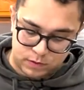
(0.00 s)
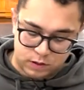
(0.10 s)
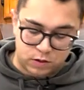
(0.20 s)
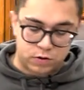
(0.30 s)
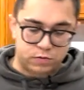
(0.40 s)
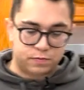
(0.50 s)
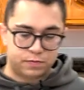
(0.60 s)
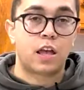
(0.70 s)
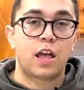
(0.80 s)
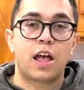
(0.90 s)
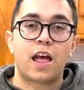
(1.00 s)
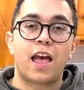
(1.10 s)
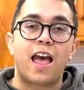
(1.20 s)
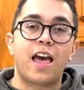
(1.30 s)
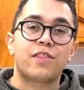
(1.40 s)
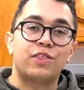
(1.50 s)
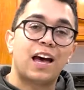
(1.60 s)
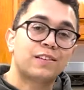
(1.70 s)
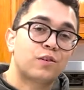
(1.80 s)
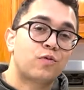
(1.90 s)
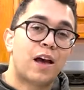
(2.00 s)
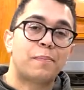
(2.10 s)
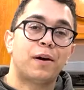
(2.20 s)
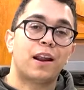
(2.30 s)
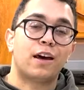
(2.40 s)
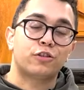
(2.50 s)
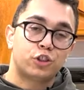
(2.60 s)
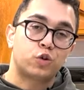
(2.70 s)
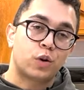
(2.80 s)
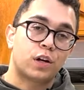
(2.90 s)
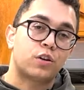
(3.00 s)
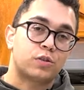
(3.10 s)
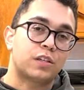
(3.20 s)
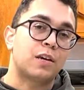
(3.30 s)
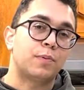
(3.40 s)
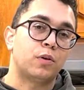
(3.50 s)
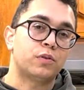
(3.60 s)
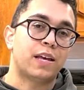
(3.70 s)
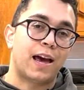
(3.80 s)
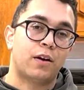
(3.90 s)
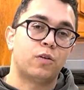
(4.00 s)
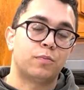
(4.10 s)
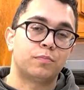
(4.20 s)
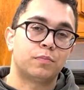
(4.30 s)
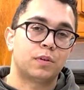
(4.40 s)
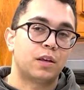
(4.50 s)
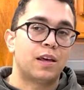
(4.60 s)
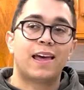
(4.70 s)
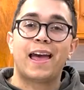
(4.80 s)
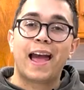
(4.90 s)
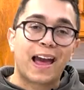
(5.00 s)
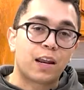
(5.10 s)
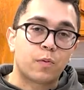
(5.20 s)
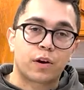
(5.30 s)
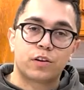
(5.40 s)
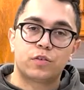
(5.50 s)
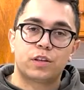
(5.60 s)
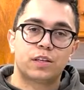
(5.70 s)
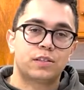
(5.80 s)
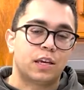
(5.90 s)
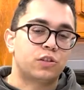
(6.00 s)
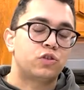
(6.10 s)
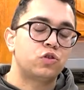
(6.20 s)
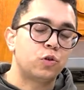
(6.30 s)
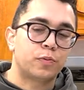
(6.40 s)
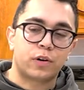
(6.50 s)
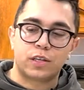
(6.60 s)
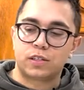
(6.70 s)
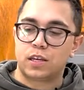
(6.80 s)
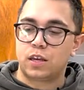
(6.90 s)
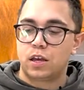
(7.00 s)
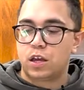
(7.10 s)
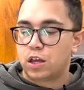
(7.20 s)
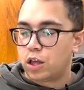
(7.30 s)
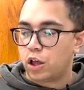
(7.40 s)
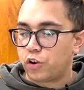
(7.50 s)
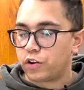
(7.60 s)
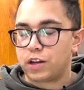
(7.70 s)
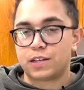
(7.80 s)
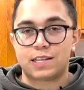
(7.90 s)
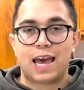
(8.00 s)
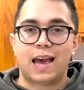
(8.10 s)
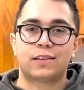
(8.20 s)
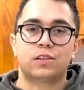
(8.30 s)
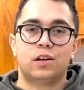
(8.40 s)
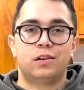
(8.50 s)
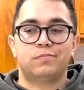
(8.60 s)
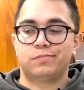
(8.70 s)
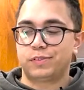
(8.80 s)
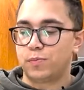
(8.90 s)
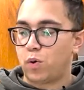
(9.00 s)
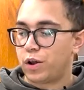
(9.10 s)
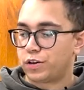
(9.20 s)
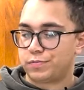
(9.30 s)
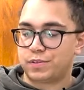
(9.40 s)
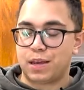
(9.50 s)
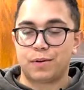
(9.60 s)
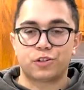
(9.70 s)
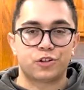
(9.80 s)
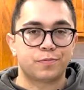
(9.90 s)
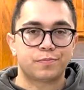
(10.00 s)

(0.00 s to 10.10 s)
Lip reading: Cool. And that's a wrap on how to shorten your ski poles at home. Anyone can do this. It's super easy. All you need is a hacksaw, some water, tape measure,